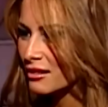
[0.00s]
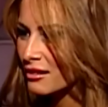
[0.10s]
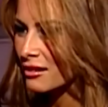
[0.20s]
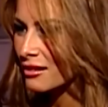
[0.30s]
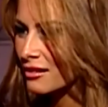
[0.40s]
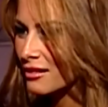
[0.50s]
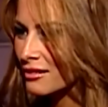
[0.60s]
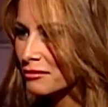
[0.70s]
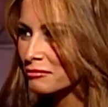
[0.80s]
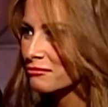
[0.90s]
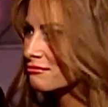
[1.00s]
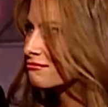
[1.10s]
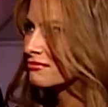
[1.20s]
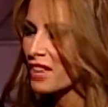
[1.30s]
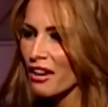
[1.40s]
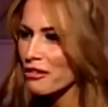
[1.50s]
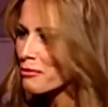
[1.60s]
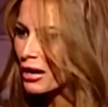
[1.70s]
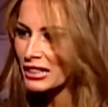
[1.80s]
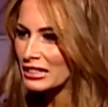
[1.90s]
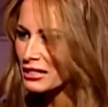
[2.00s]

was not without its consequences.